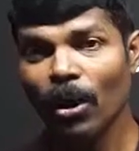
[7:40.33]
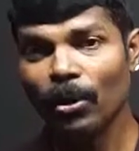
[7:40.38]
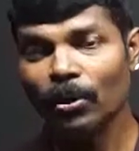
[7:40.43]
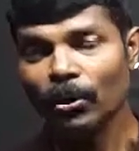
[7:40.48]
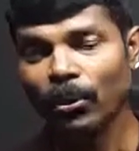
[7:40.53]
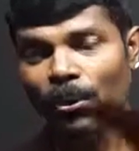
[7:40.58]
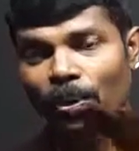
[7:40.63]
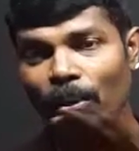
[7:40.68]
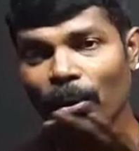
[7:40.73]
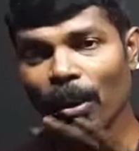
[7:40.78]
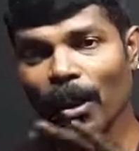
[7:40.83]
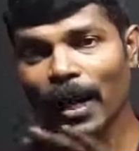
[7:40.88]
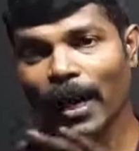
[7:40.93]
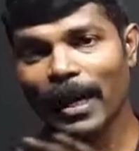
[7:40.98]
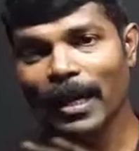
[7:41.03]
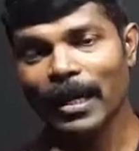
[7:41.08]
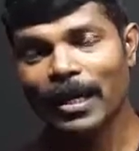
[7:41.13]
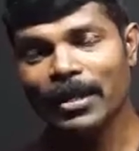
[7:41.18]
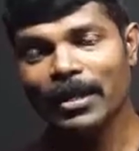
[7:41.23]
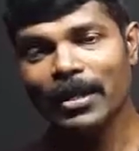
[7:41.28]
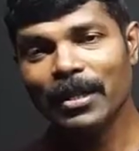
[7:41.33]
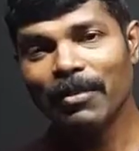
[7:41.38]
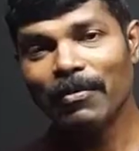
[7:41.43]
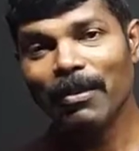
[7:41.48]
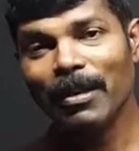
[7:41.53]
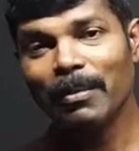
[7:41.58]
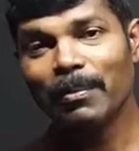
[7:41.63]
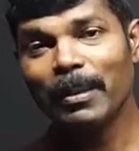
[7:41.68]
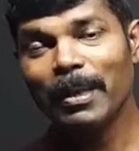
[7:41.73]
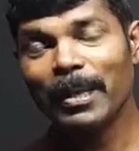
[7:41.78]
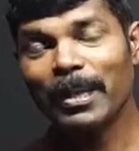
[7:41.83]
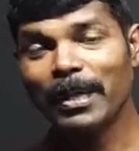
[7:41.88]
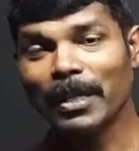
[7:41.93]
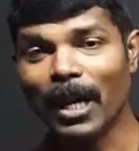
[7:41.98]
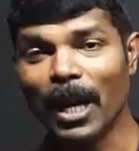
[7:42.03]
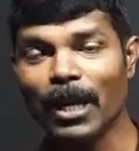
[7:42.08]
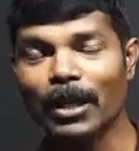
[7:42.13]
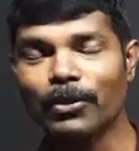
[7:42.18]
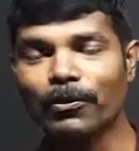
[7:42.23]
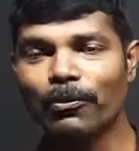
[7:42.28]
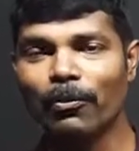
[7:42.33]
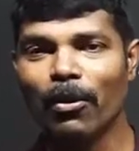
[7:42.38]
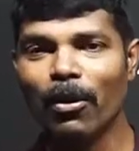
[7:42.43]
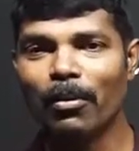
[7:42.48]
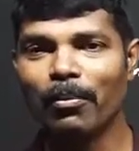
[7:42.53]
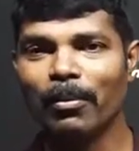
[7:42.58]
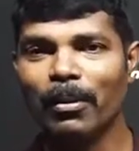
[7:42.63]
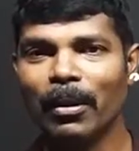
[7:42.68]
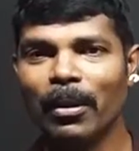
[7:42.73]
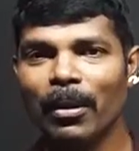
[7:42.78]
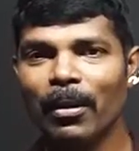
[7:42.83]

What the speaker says: So energy will be transformed